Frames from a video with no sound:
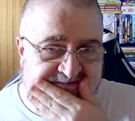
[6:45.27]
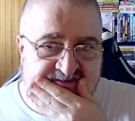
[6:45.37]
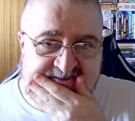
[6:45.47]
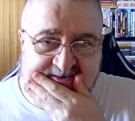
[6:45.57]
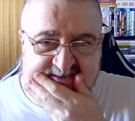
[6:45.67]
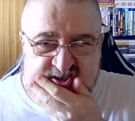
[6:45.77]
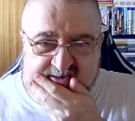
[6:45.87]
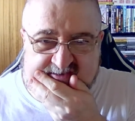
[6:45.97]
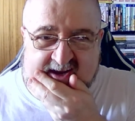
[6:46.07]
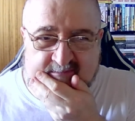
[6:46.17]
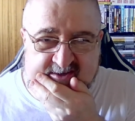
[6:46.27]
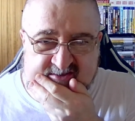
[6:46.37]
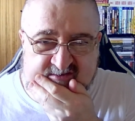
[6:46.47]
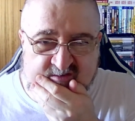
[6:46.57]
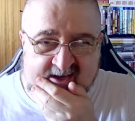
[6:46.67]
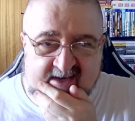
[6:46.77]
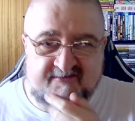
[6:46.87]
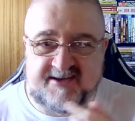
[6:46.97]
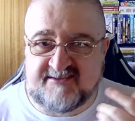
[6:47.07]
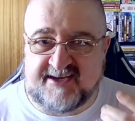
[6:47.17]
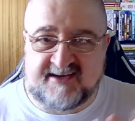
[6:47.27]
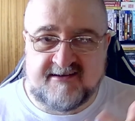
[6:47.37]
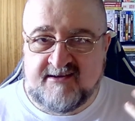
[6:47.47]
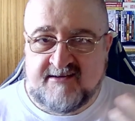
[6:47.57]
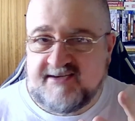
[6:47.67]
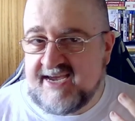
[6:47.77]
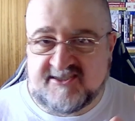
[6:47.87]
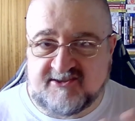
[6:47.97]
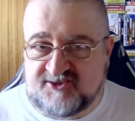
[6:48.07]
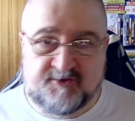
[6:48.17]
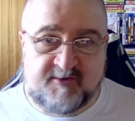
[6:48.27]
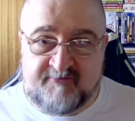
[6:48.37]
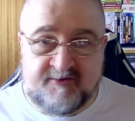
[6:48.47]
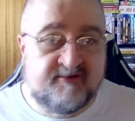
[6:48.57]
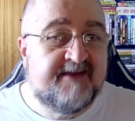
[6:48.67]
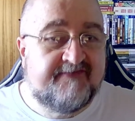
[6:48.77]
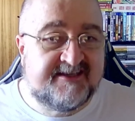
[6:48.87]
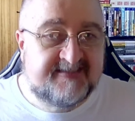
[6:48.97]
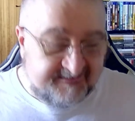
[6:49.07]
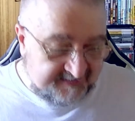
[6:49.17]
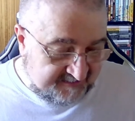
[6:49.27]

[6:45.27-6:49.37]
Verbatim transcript: Something should have happened. It's real life, and it's like he hasn't understood what real life is.